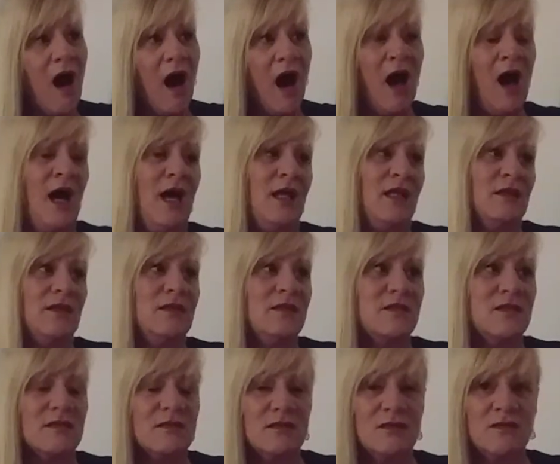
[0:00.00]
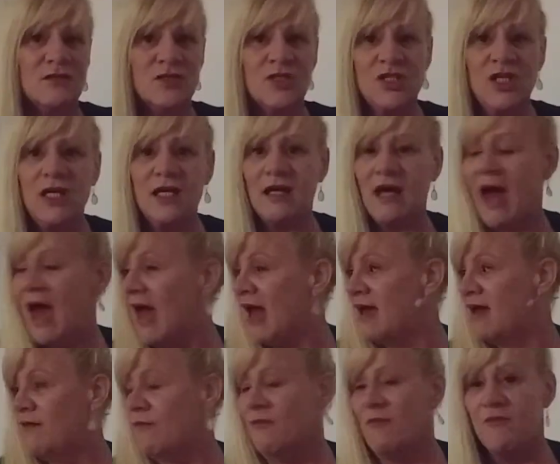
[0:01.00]
And she
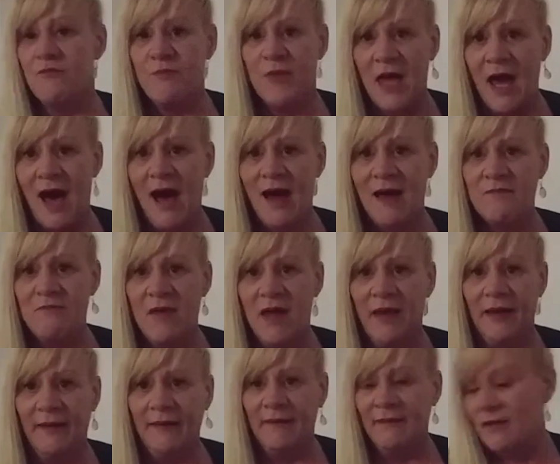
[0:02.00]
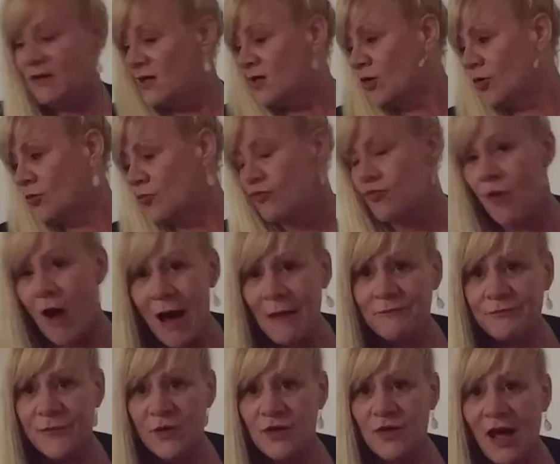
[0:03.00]
came behind me,
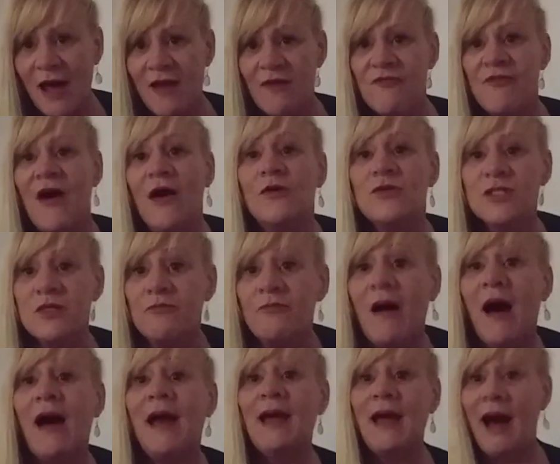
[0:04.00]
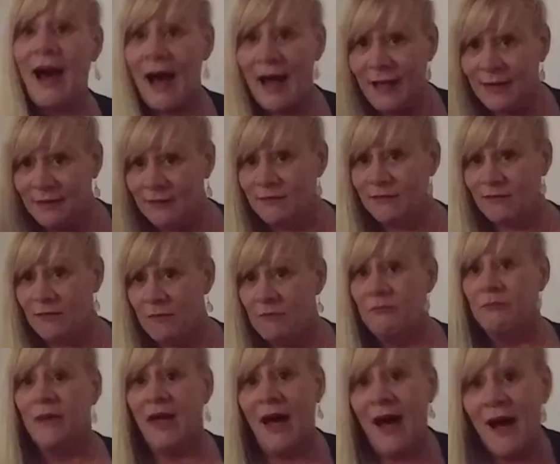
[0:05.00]
grabbed the knife out of my hand,
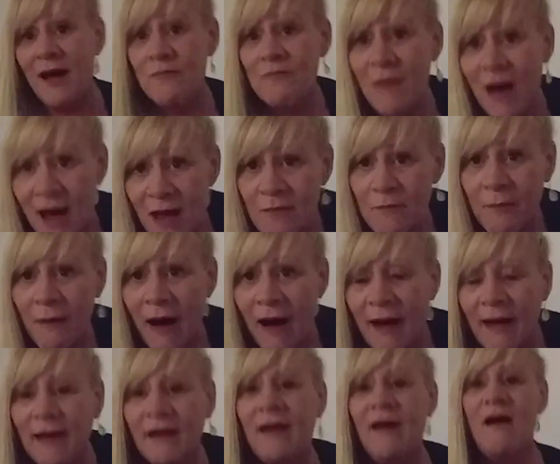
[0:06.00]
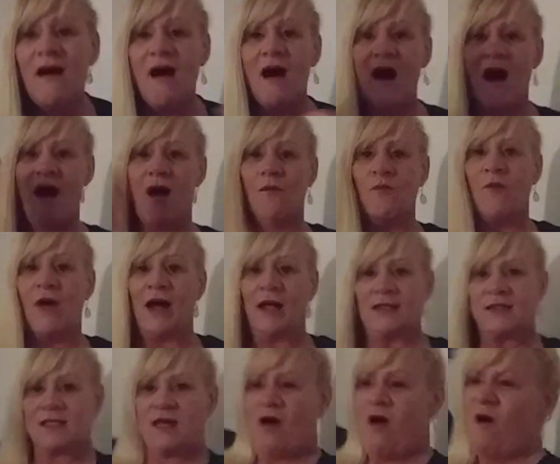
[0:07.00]
behind my back, and
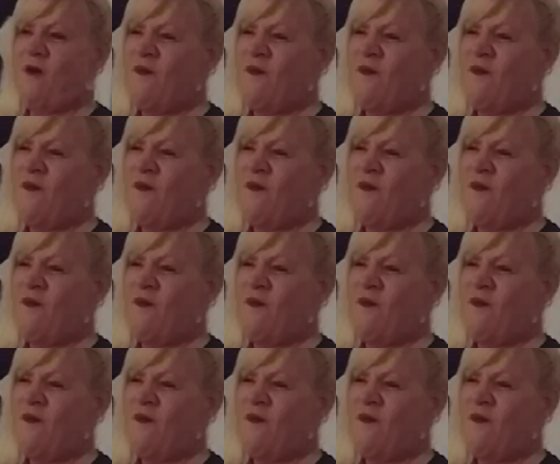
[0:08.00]
went,